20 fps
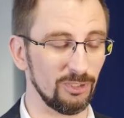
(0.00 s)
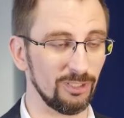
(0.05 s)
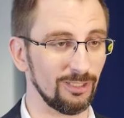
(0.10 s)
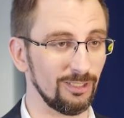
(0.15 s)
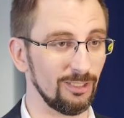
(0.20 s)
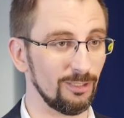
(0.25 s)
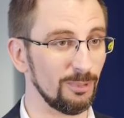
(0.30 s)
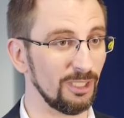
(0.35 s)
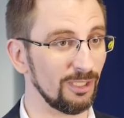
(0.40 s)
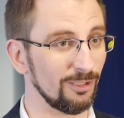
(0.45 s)

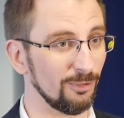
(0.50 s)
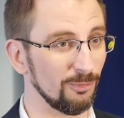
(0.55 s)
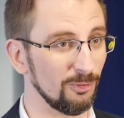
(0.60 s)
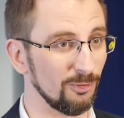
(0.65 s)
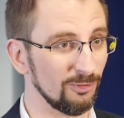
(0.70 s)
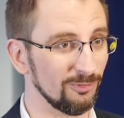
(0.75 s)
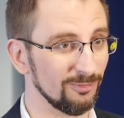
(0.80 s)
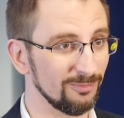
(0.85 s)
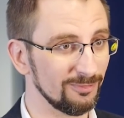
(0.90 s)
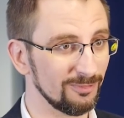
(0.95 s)
working in a bingo
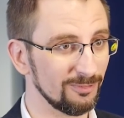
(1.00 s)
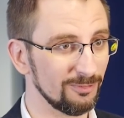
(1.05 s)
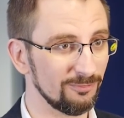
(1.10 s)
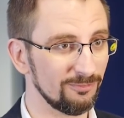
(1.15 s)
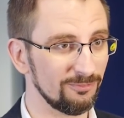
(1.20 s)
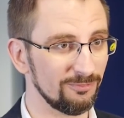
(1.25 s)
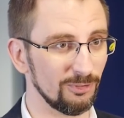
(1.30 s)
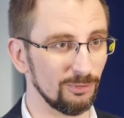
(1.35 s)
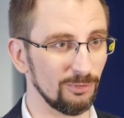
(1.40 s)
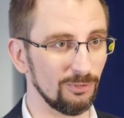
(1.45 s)
hall
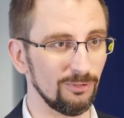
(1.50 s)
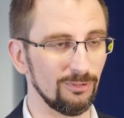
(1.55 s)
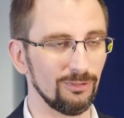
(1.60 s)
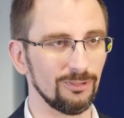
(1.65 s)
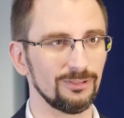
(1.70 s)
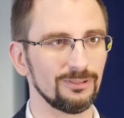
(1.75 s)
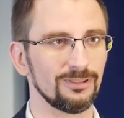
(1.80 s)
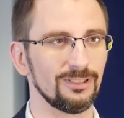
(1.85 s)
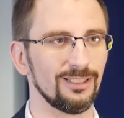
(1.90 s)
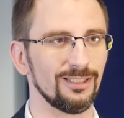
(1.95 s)

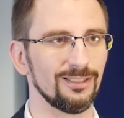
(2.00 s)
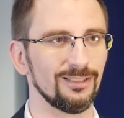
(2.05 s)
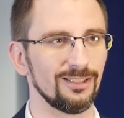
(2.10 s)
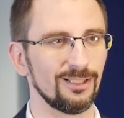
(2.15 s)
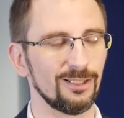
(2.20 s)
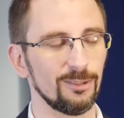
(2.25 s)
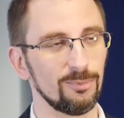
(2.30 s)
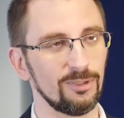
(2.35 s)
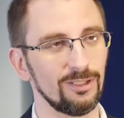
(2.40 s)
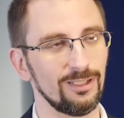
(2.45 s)
for a
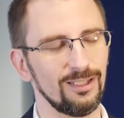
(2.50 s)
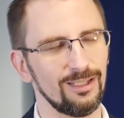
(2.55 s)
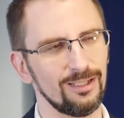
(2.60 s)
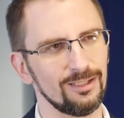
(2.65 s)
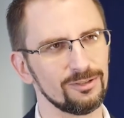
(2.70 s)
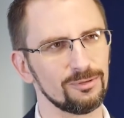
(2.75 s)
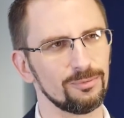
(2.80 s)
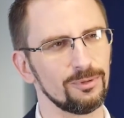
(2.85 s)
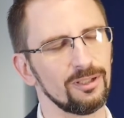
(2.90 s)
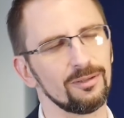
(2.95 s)
couple of
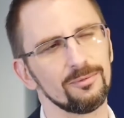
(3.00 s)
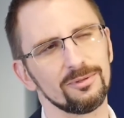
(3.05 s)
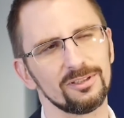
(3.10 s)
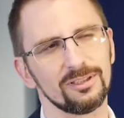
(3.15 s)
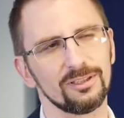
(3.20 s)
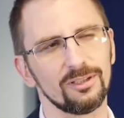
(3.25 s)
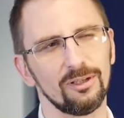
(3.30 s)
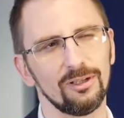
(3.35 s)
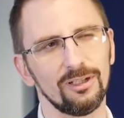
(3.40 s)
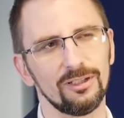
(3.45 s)
years when I was
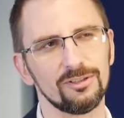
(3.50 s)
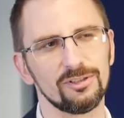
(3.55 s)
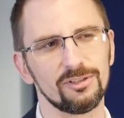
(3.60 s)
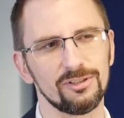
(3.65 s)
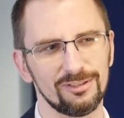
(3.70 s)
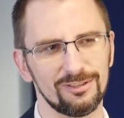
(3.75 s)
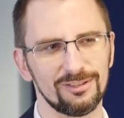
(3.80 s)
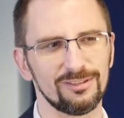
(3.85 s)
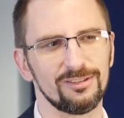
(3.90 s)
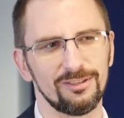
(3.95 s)
in college,
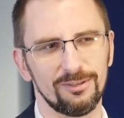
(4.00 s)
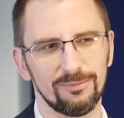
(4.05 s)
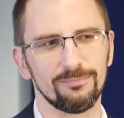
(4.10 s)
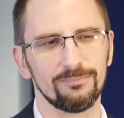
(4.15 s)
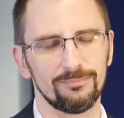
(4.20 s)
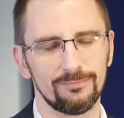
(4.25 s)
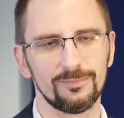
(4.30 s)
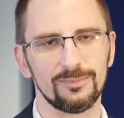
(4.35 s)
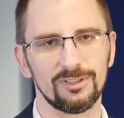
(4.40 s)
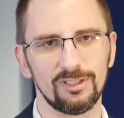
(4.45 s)
just to
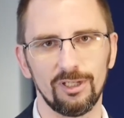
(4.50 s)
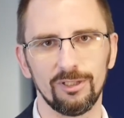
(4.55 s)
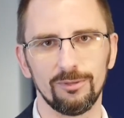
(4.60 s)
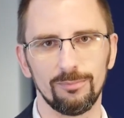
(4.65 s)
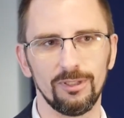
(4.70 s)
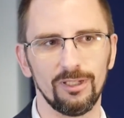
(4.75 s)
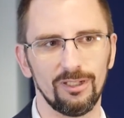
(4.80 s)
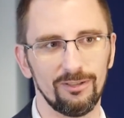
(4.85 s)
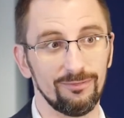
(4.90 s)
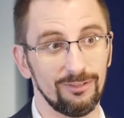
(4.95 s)
tide
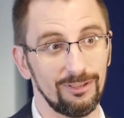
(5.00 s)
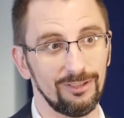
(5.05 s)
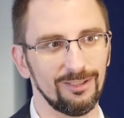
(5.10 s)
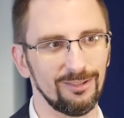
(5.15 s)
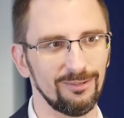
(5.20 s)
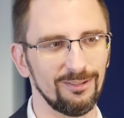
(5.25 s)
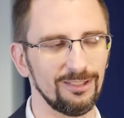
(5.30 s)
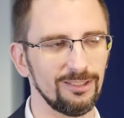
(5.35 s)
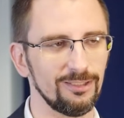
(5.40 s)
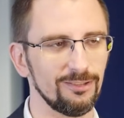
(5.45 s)
me over, you
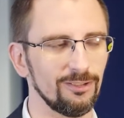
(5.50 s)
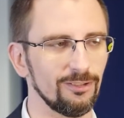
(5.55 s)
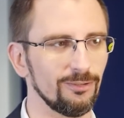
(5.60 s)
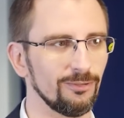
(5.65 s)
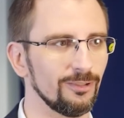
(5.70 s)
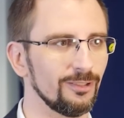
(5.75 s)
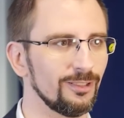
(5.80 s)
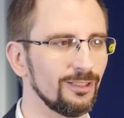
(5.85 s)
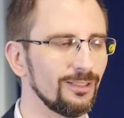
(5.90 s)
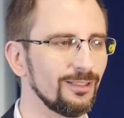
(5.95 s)
know how you do.
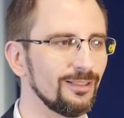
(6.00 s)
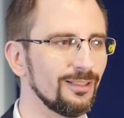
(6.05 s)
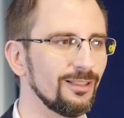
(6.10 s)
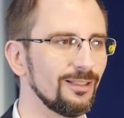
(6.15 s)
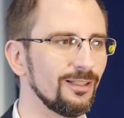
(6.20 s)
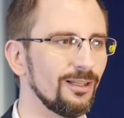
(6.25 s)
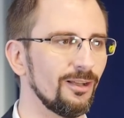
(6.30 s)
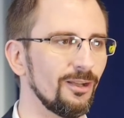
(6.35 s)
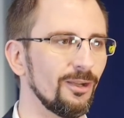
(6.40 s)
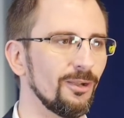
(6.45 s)

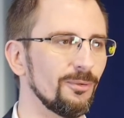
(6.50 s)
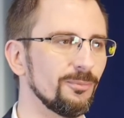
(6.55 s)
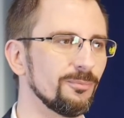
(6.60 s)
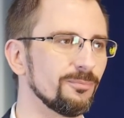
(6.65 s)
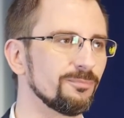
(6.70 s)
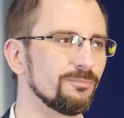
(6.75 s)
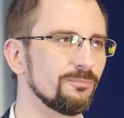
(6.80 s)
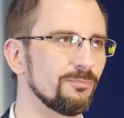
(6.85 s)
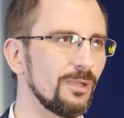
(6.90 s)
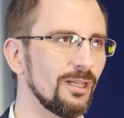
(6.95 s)

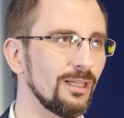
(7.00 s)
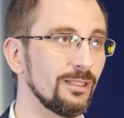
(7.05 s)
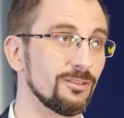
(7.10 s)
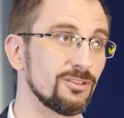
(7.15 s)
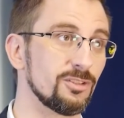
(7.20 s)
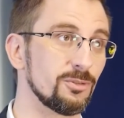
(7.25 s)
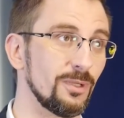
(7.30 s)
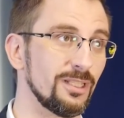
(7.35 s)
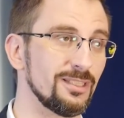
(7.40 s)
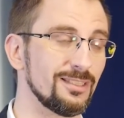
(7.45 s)

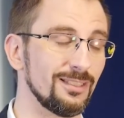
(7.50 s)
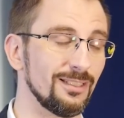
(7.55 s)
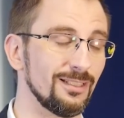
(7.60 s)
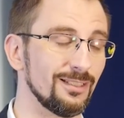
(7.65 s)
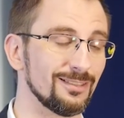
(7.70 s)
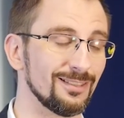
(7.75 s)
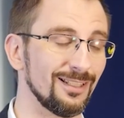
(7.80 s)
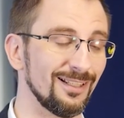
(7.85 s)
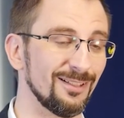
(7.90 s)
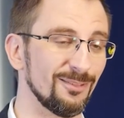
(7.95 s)
And 20
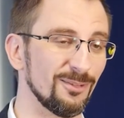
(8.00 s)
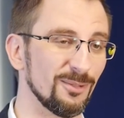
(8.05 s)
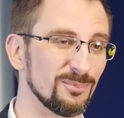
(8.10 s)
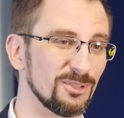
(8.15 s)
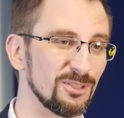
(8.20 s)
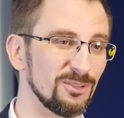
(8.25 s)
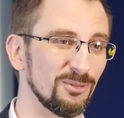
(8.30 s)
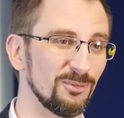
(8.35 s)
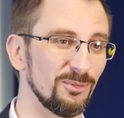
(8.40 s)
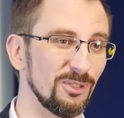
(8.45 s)
years later I'm
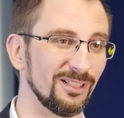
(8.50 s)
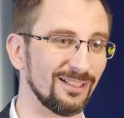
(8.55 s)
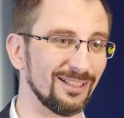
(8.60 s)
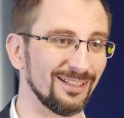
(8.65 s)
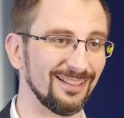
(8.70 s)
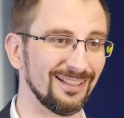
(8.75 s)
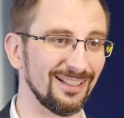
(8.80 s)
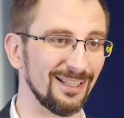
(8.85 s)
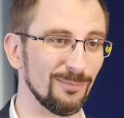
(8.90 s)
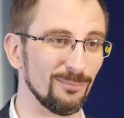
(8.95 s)
still
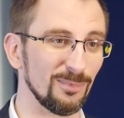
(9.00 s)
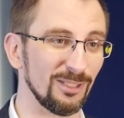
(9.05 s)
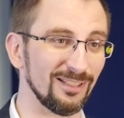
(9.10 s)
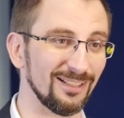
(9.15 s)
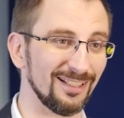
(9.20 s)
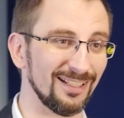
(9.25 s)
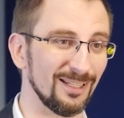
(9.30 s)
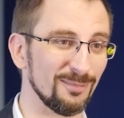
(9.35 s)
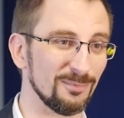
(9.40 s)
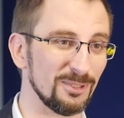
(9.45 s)
working in gambling
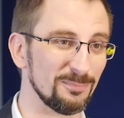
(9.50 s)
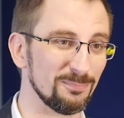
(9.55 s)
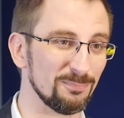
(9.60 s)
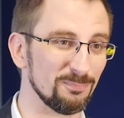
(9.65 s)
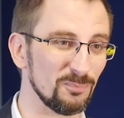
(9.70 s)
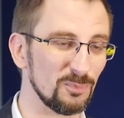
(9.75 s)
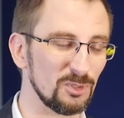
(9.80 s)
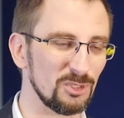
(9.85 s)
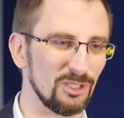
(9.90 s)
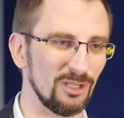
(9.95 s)
and gaming.
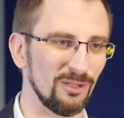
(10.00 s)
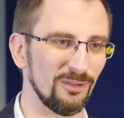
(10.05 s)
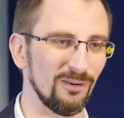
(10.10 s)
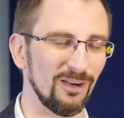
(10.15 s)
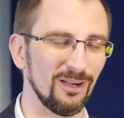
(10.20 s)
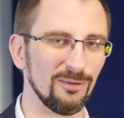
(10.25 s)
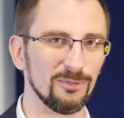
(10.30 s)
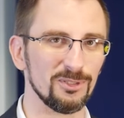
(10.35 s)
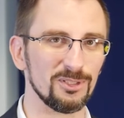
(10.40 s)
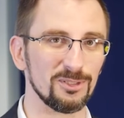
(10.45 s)
So
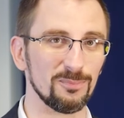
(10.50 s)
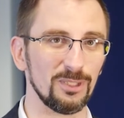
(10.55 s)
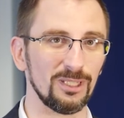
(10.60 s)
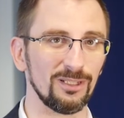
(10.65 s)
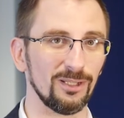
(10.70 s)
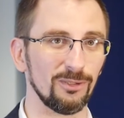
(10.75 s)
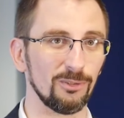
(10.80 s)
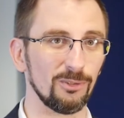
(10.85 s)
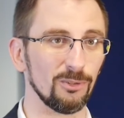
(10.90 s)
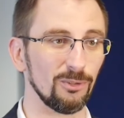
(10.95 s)
I was a
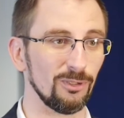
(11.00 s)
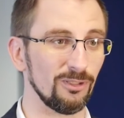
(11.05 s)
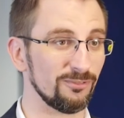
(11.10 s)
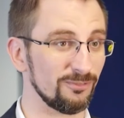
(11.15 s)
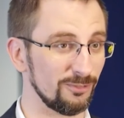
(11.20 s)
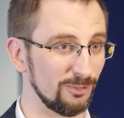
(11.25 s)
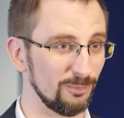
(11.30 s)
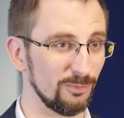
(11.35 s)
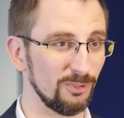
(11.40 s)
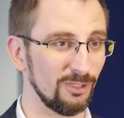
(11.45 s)
bingo caller
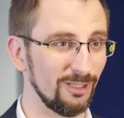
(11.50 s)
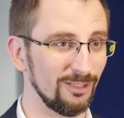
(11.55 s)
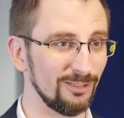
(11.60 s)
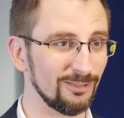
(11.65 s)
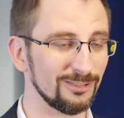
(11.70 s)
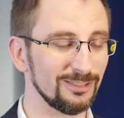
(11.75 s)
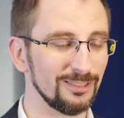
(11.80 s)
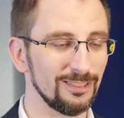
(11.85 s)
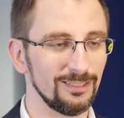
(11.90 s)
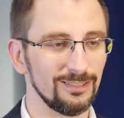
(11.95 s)
for a
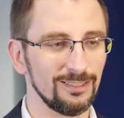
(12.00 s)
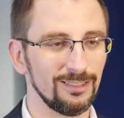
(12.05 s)
while,